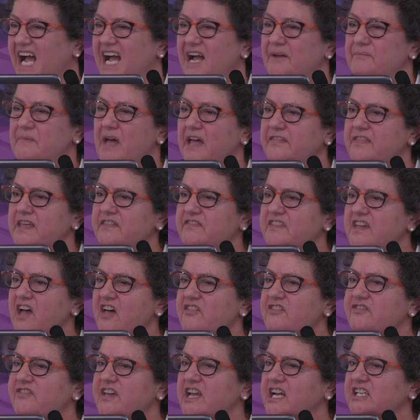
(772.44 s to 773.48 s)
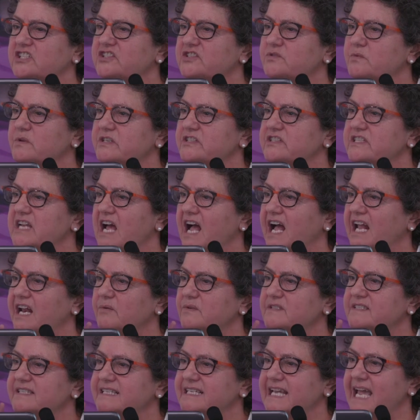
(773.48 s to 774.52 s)
I think the other thing I just wanted to
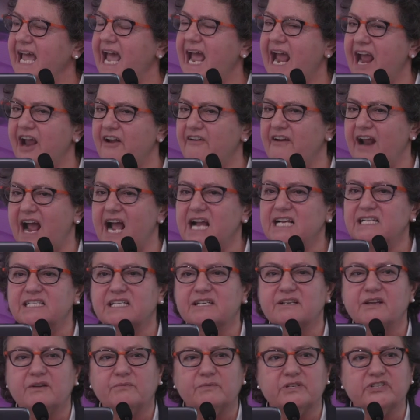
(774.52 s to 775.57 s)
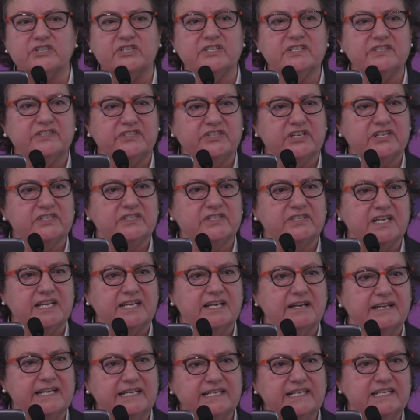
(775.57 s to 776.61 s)
highlight was the CARE Act, which is just
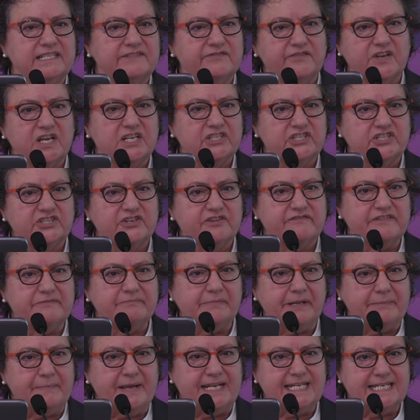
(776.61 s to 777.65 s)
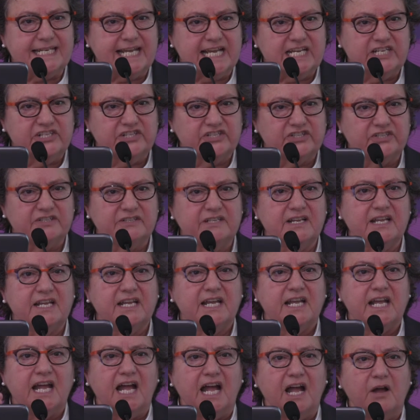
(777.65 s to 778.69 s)
in its first year of implementation,
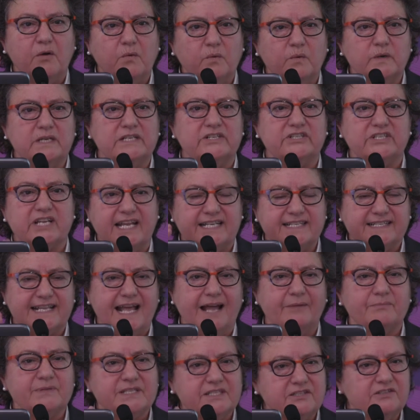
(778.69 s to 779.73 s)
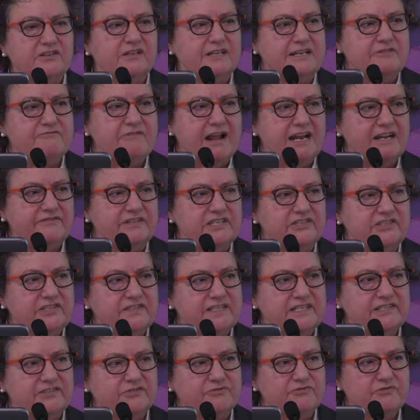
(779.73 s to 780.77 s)
which is absolutely relevant to
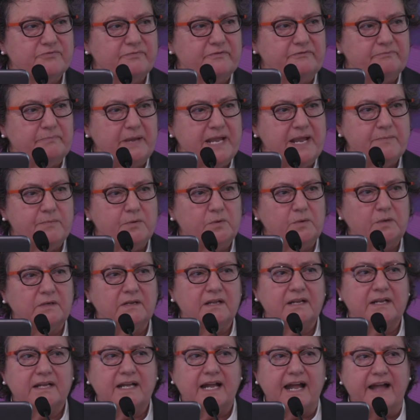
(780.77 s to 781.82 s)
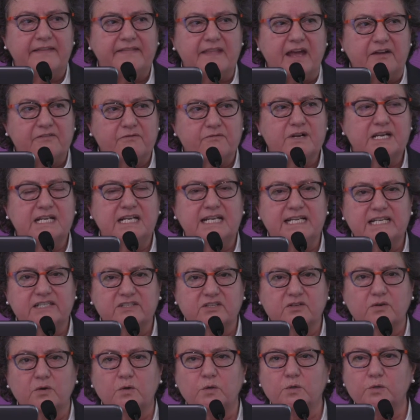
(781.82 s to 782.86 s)
this group of people, and that really
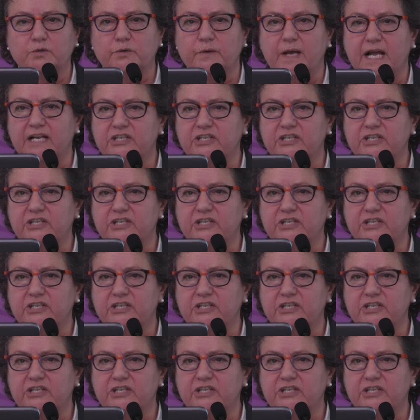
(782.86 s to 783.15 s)
is a call to